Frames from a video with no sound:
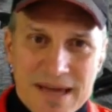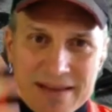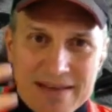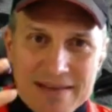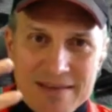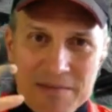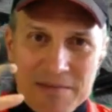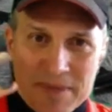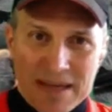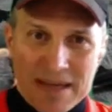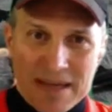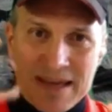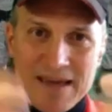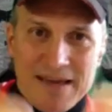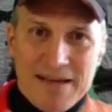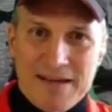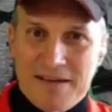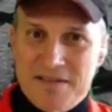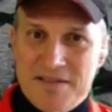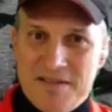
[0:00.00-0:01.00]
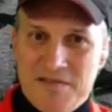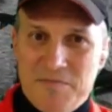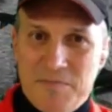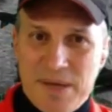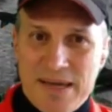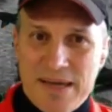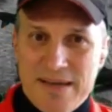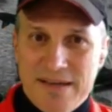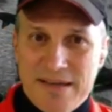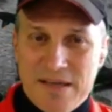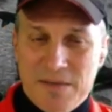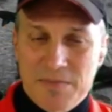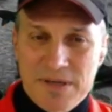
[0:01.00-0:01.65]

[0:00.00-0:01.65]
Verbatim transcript: and the mechanics of panic